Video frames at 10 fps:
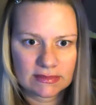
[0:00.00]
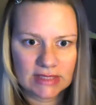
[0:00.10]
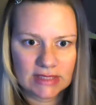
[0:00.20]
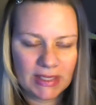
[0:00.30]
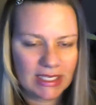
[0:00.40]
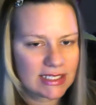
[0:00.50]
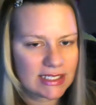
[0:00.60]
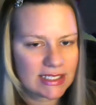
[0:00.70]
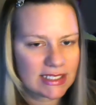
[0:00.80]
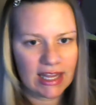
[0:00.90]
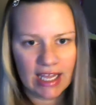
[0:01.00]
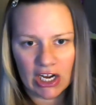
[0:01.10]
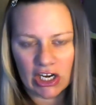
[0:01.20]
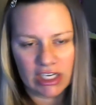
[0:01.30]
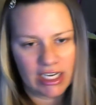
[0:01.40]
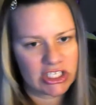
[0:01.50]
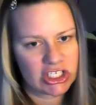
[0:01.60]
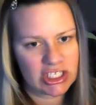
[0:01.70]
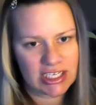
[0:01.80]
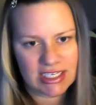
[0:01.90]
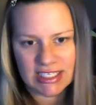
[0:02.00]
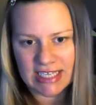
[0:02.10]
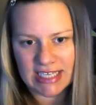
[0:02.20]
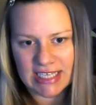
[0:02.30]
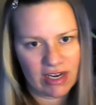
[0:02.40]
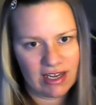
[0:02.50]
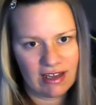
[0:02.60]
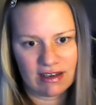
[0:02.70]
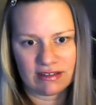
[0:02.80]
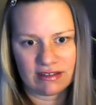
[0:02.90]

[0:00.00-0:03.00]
because then it's just downhill.